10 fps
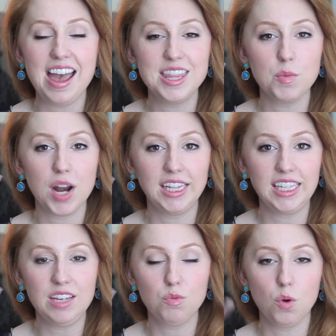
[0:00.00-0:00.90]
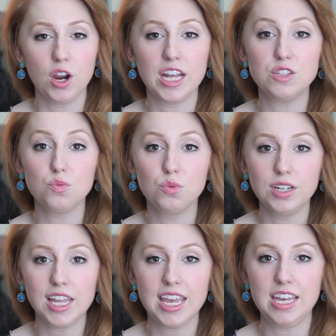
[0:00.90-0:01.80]
and then when I leave work, it's
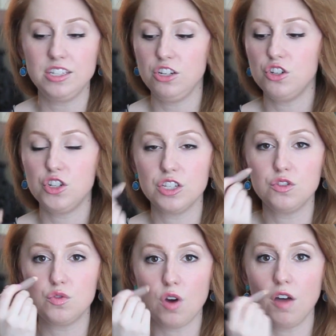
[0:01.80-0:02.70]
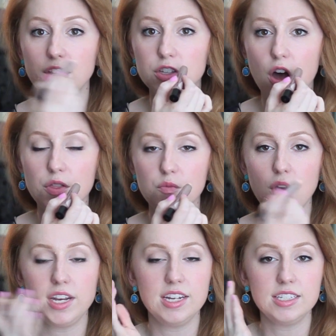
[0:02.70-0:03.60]
really easy to just draw this on the
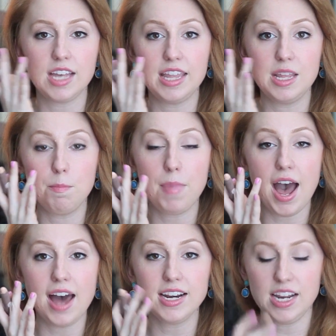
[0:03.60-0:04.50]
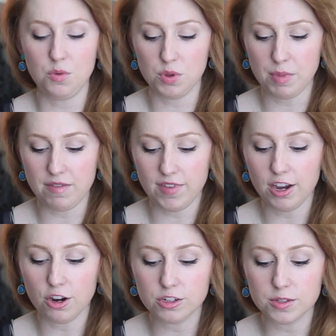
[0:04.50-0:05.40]
redness and then pat it in with my
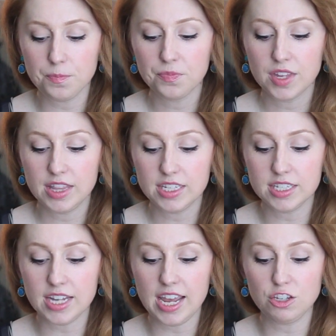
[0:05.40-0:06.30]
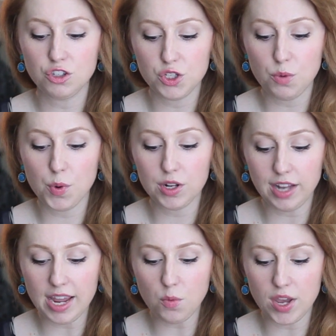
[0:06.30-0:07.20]
fingers. This is a super
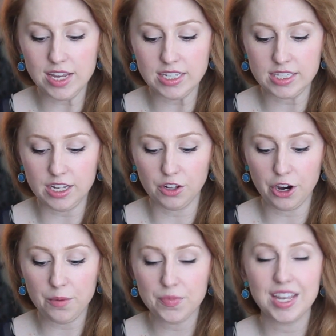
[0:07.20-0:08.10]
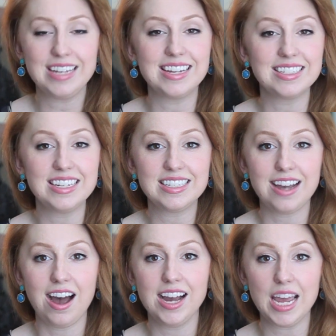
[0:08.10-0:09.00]
lightweight concealer. It doesn't
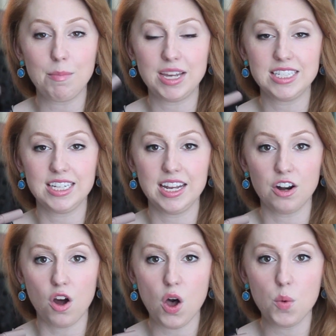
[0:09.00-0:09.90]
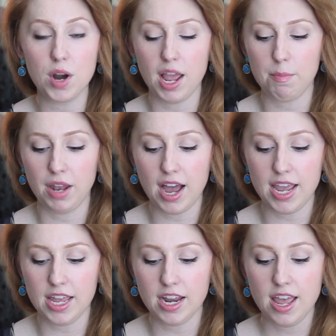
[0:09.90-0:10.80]
tug at my skin at all when I apply
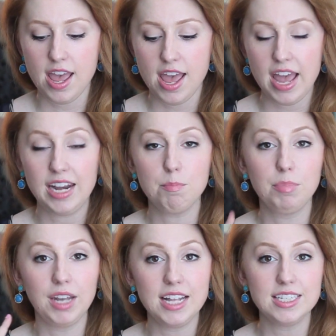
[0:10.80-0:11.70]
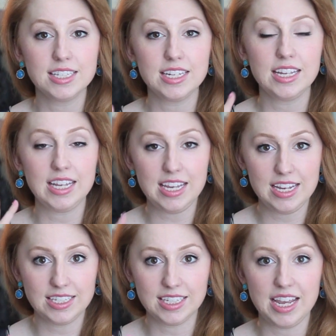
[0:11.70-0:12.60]
it, and it blends
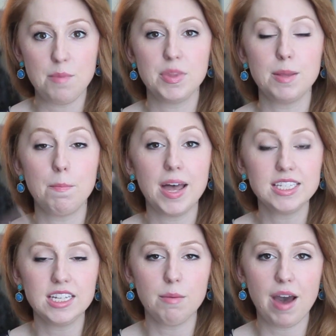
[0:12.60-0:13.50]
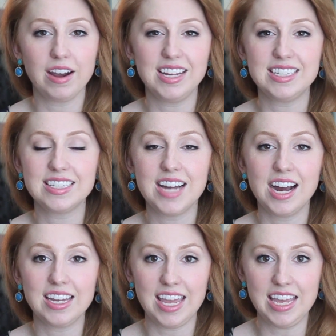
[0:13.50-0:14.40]
easily, but the best thing about it, it's
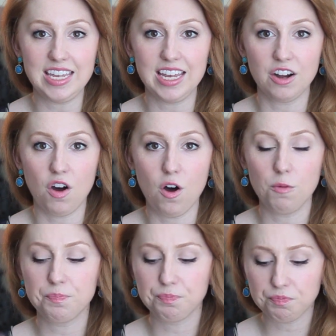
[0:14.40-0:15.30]
not cakey at all.